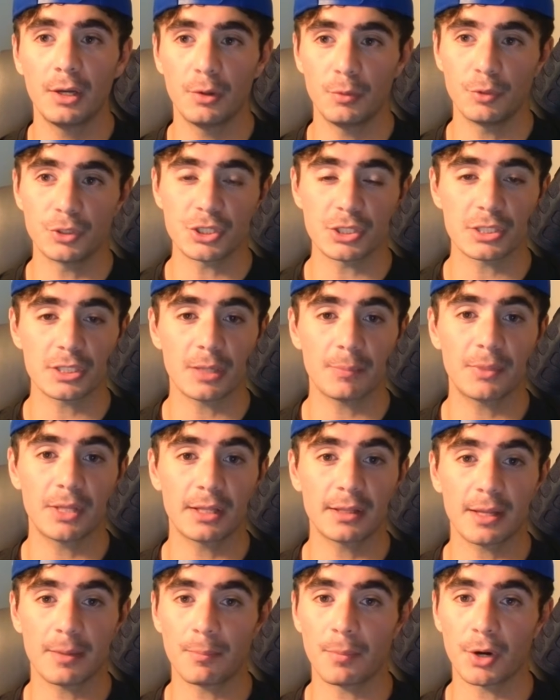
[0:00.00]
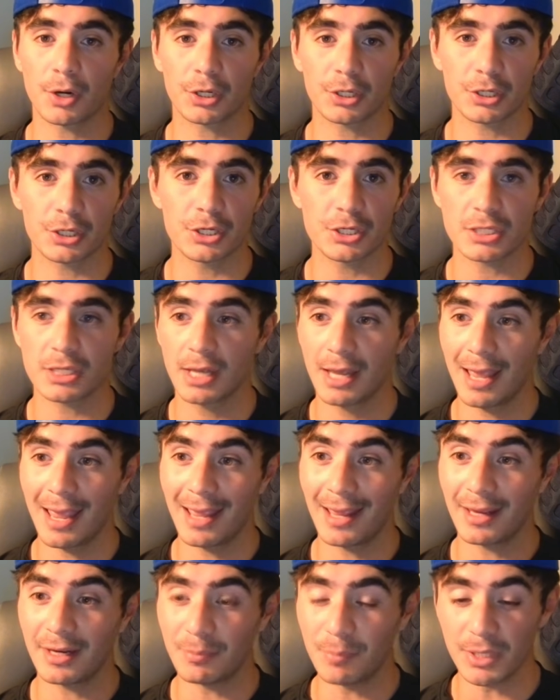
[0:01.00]
which is something that marketers
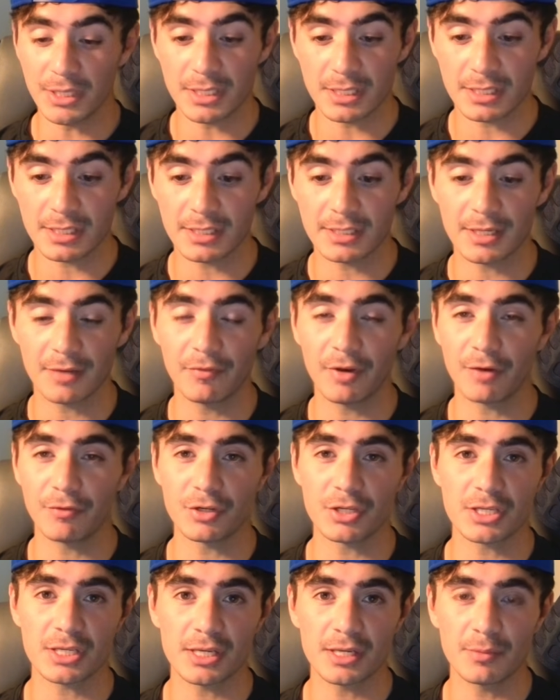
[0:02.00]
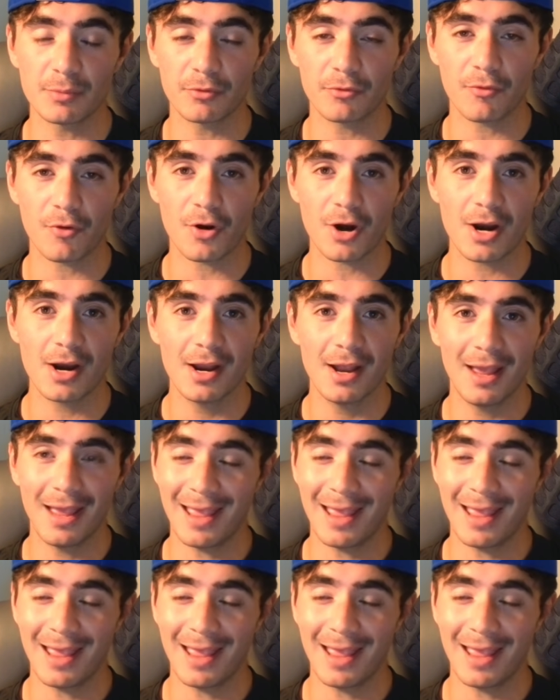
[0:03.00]
and businesses have never seen before.